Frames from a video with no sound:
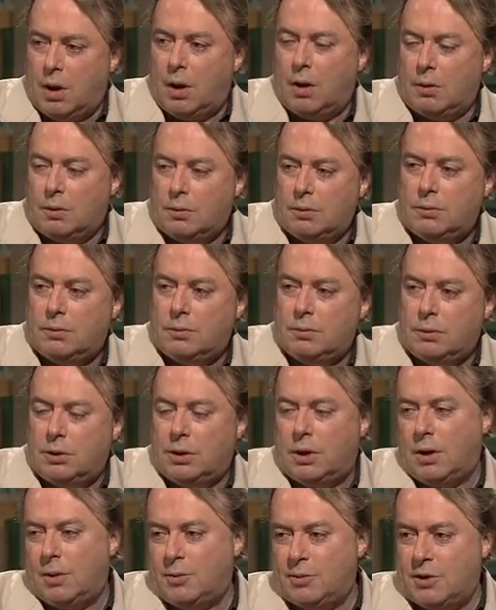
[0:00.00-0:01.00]
Yeah. And
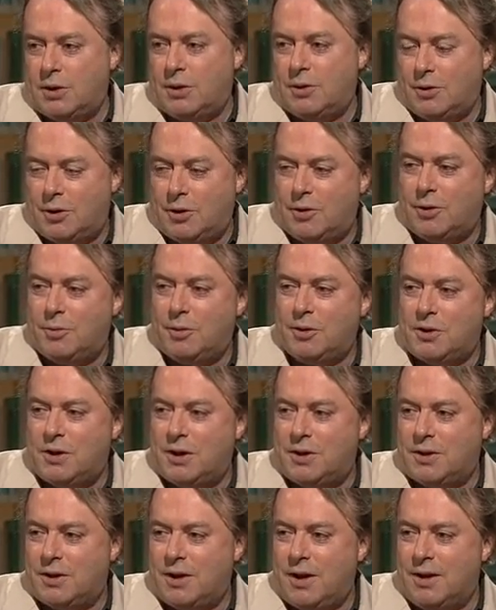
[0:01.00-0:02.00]
well, now you're hearing me
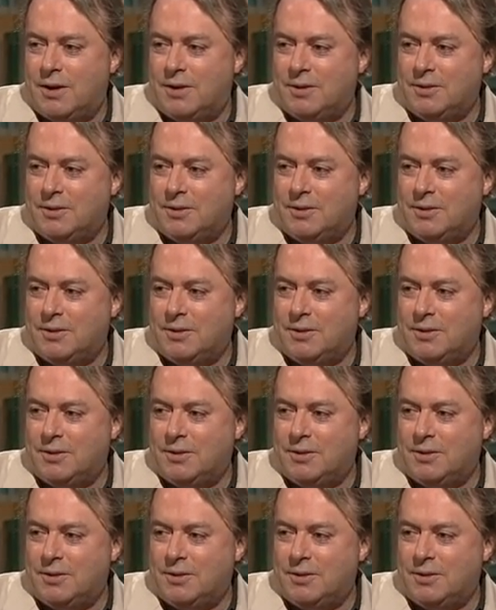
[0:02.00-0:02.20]
say it again.